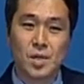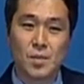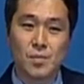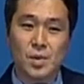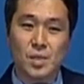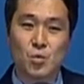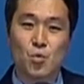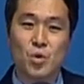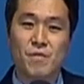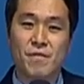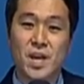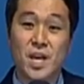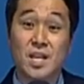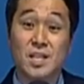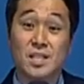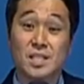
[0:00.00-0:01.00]
But we
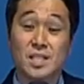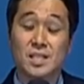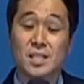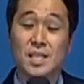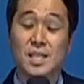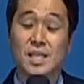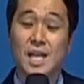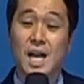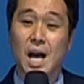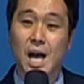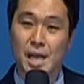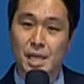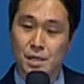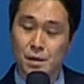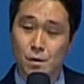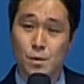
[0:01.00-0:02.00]
vaguely think I
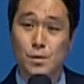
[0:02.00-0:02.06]
know.